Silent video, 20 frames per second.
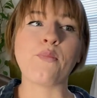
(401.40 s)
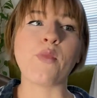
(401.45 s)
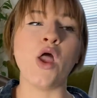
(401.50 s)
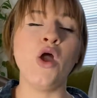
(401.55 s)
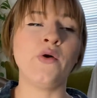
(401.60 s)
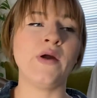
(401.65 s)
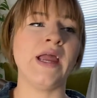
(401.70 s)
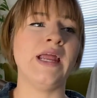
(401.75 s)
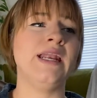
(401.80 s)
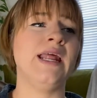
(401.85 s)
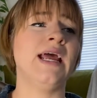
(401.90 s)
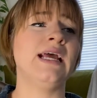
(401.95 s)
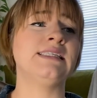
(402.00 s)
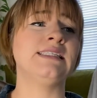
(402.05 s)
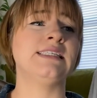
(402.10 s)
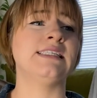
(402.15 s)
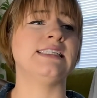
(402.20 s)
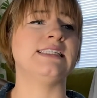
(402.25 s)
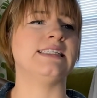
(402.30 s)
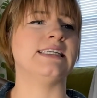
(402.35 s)
Okay,
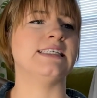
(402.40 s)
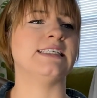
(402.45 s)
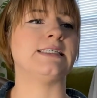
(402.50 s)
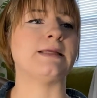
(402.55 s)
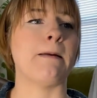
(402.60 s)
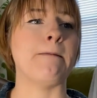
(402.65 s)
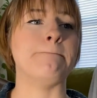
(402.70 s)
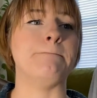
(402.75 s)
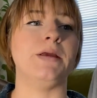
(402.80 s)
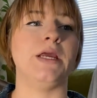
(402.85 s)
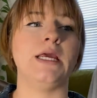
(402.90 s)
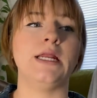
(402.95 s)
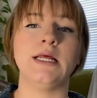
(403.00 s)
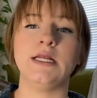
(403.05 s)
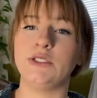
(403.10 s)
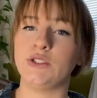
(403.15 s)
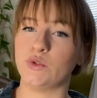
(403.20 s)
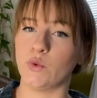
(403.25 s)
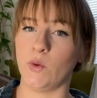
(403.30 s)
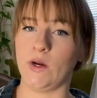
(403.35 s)
next is this
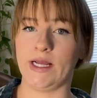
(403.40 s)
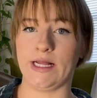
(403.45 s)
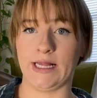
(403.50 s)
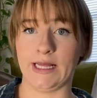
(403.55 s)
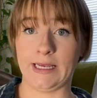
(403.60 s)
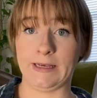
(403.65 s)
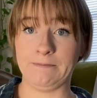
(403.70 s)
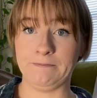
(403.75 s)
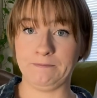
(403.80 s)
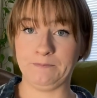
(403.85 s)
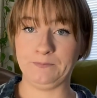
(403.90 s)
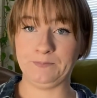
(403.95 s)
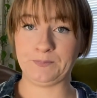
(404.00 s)
beaded doily.